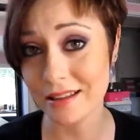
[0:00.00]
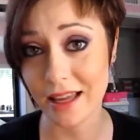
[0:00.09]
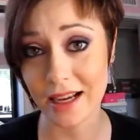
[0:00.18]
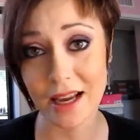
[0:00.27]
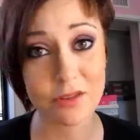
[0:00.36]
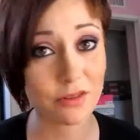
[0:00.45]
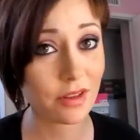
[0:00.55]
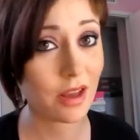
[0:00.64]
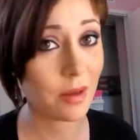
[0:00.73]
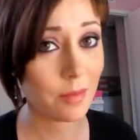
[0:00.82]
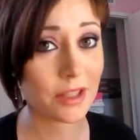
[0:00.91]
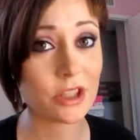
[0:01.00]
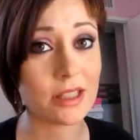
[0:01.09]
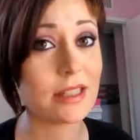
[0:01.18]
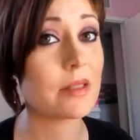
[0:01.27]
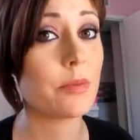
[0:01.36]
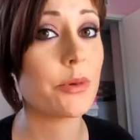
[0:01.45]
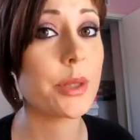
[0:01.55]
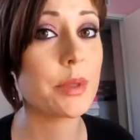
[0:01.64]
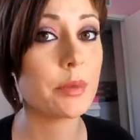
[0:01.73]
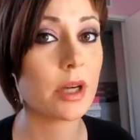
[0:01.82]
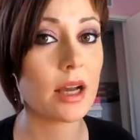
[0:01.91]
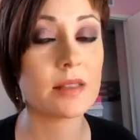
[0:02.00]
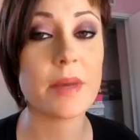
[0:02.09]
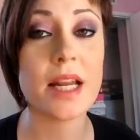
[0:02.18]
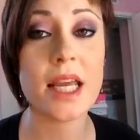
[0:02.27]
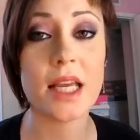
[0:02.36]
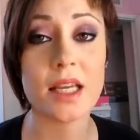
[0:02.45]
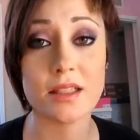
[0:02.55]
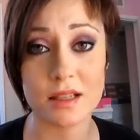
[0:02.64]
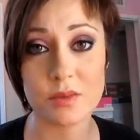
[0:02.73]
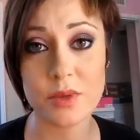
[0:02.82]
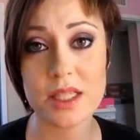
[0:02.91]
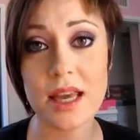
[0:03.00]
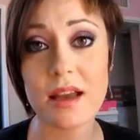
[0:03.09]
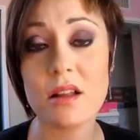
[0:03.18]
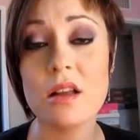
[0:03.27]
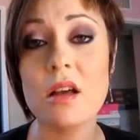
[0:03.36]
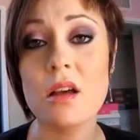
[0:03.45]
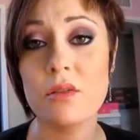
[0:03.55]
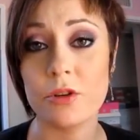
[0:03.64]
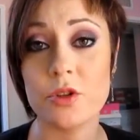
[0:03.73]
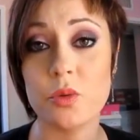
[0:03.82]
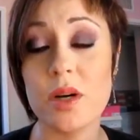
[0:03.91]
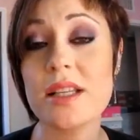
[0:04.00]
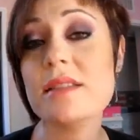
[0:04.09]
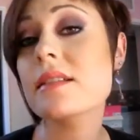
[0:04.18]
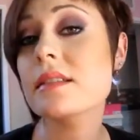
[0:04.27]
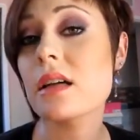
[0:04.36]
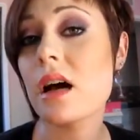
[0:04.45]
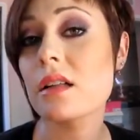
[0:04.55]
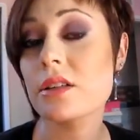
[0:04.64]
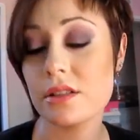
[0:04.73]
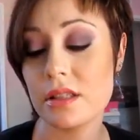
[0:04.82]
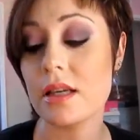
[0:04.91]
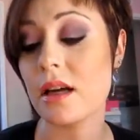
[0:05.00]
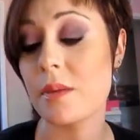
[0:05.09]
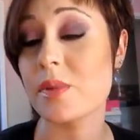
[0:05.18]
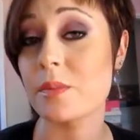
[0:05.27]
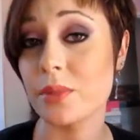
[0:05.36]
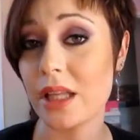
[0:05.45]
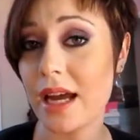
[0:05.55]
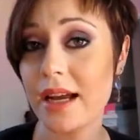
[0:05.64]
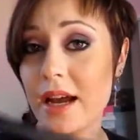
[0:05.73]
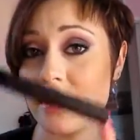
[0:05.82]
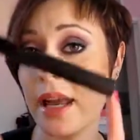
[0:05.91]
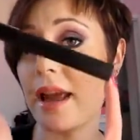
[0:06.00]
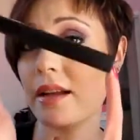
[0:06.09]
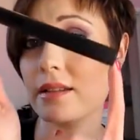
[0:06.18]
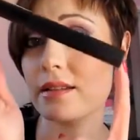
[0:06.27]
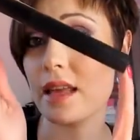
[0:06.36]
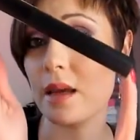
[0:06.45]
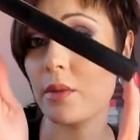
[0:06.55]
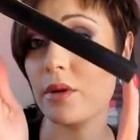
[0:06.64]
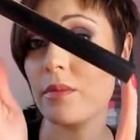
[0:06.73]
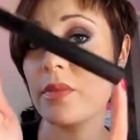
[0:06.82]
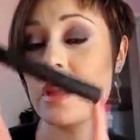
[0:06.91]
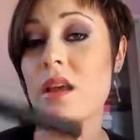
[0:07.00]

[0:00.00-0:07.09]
Like I've mentioned, it is a premium cosmetic. It does retail for $26. It comes in blackout and sable.